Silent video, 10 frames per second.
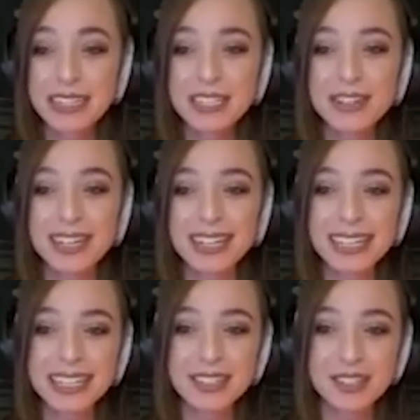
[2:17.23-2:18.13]
Did you get a
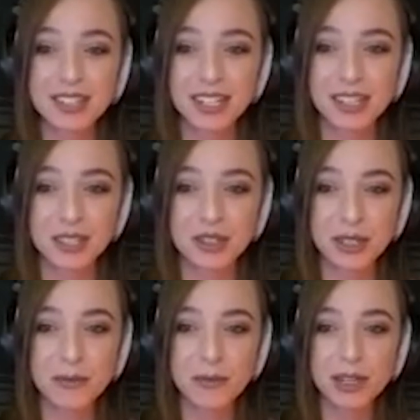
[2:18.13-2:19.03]
lead to start the
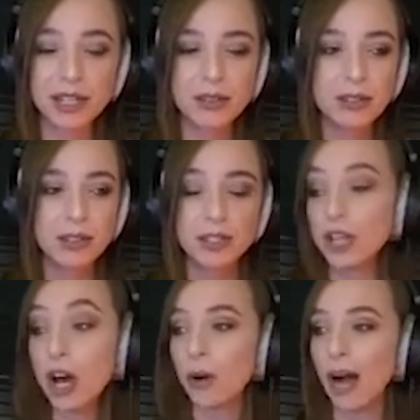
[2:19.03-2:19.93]
stream for you?
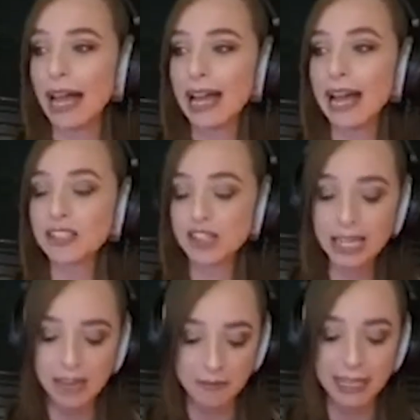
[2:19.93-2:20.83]
No, I actually
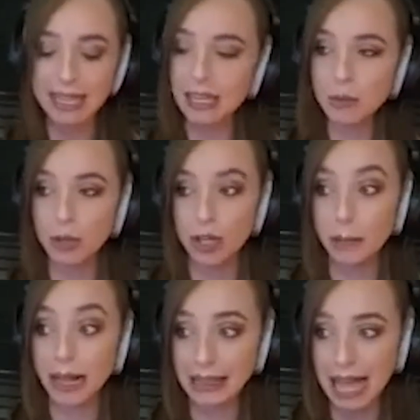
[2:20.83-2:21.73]
have my keyboard on
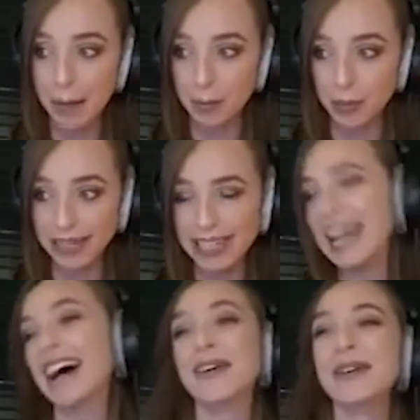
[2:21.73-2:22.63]
my lap right
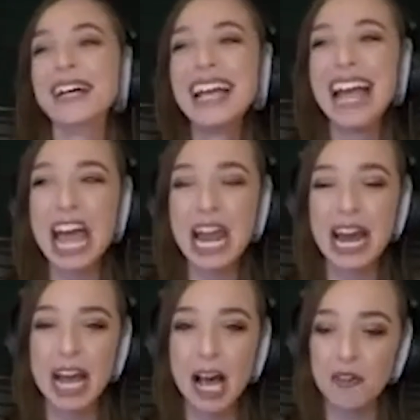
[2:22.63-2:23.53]
now. And
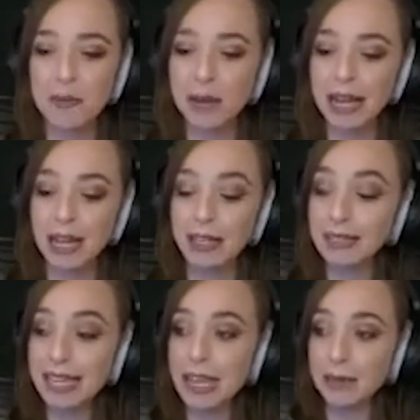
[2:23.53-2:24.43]
I have my,
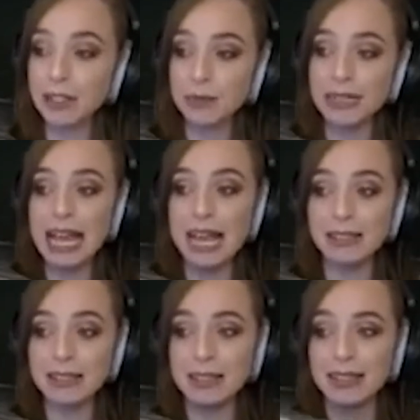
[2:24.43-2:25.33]
because I can't reach my
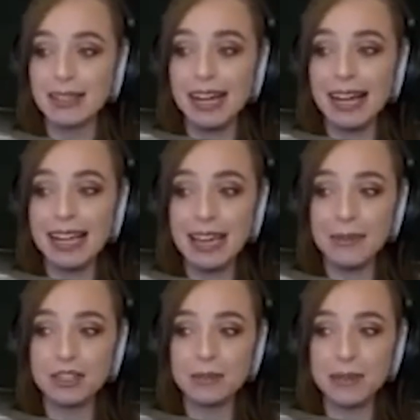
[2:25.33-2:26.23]
desk. I can't
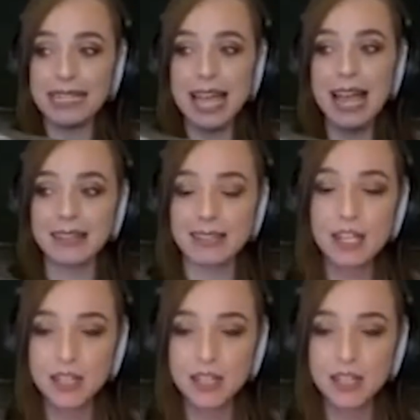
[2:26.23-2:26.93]
reach my desk.